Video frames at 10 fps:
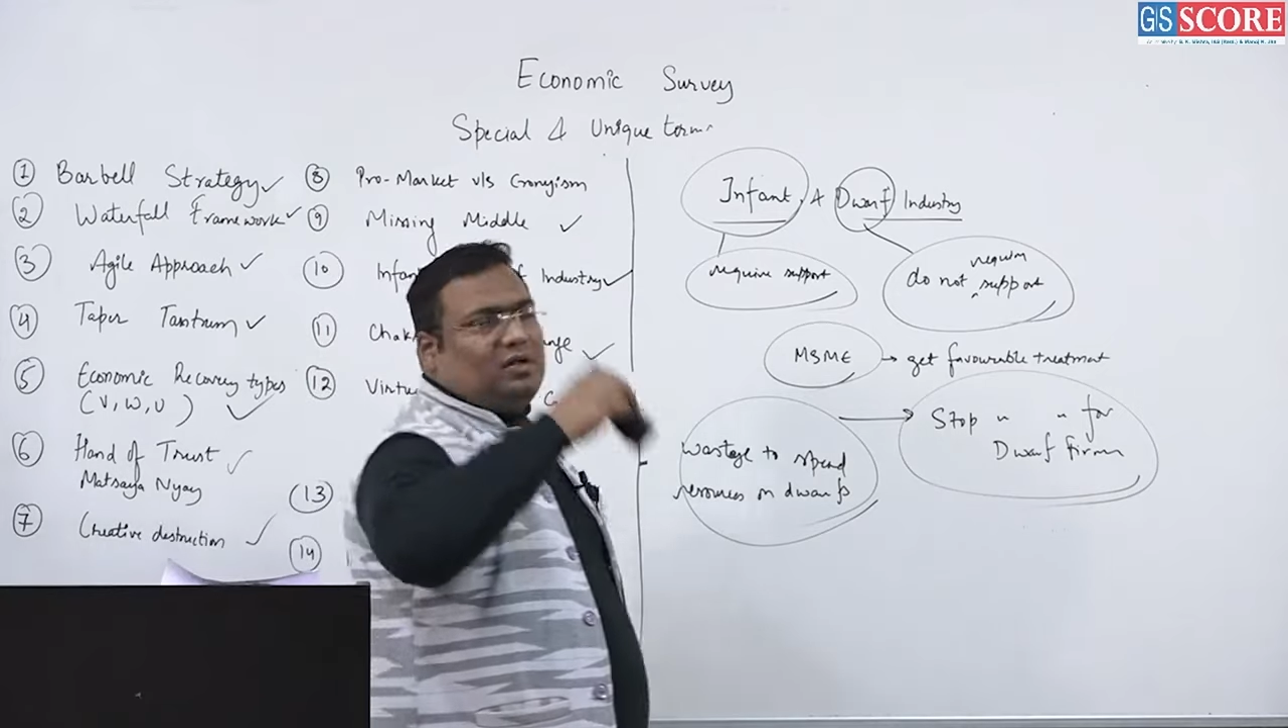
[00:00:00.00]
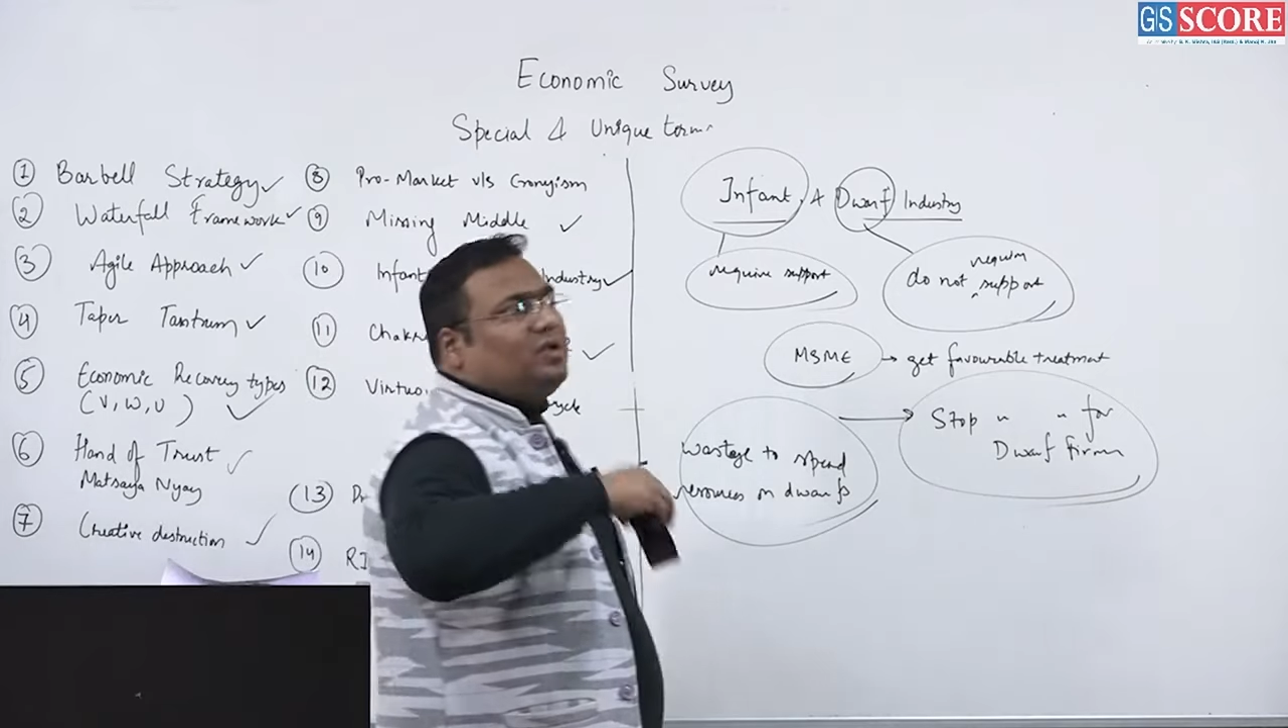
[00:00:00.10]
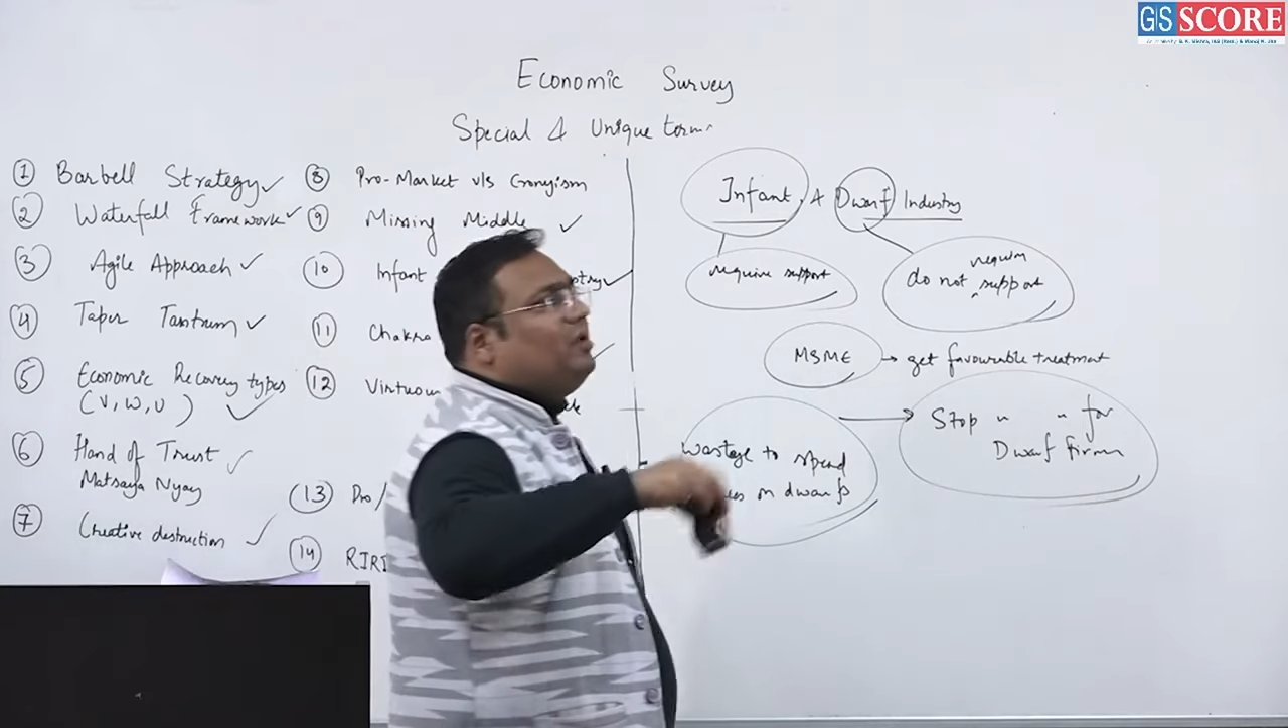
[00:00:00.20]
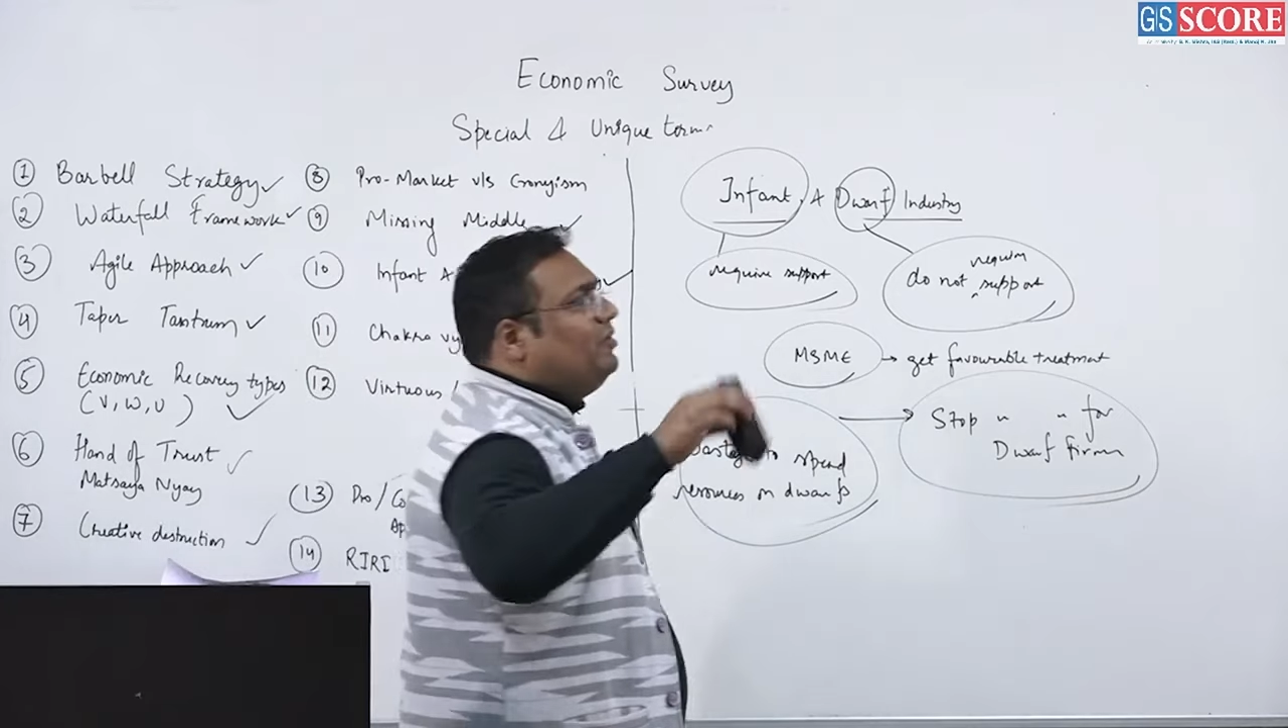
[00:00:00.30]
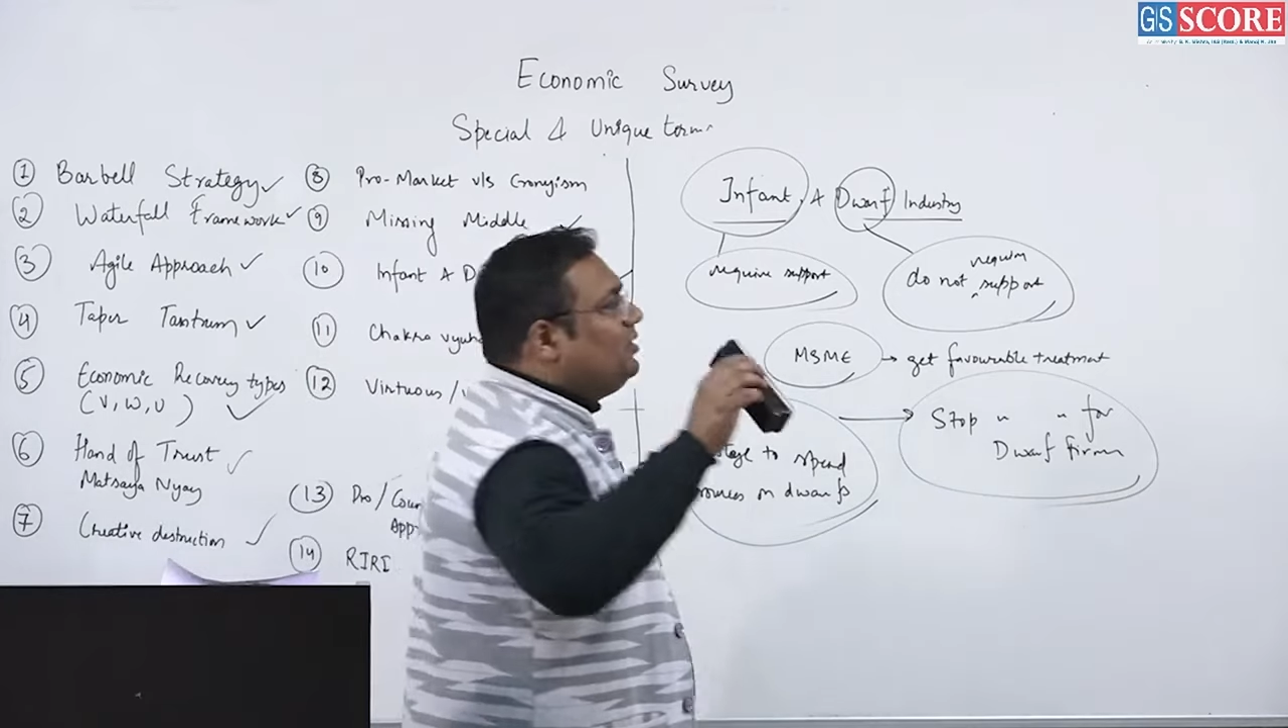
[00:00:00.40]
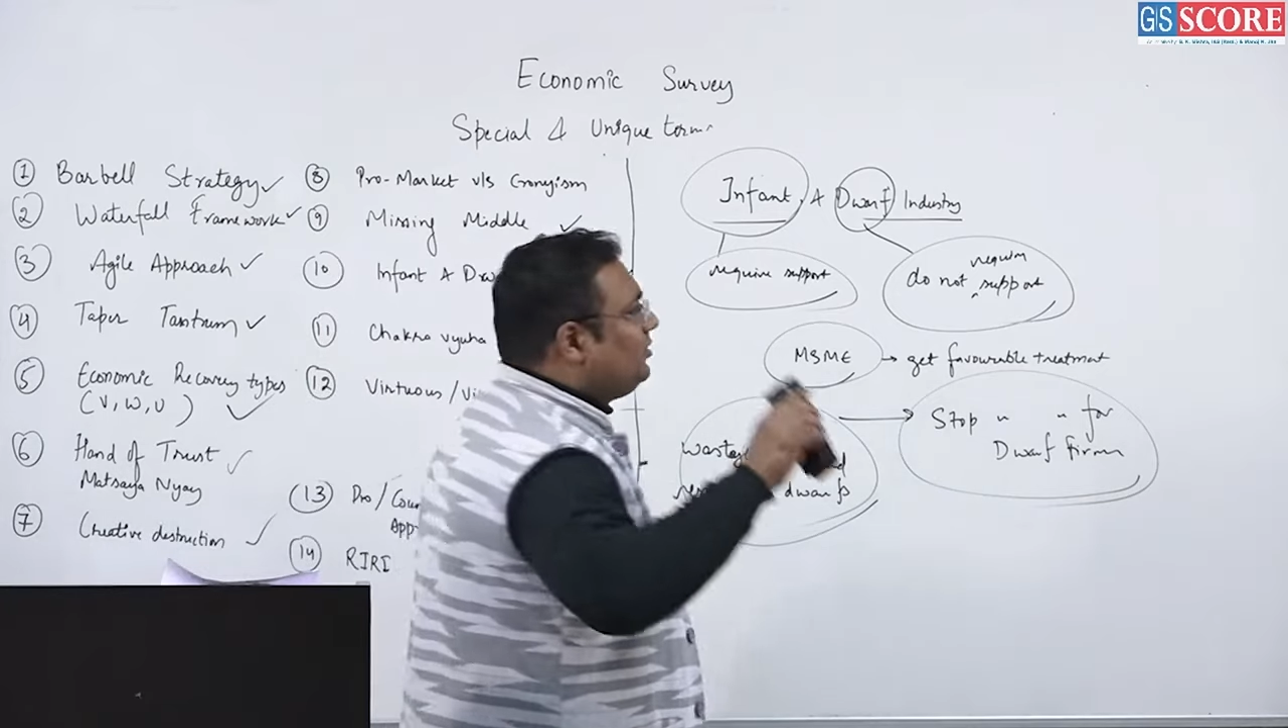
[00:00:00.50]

given the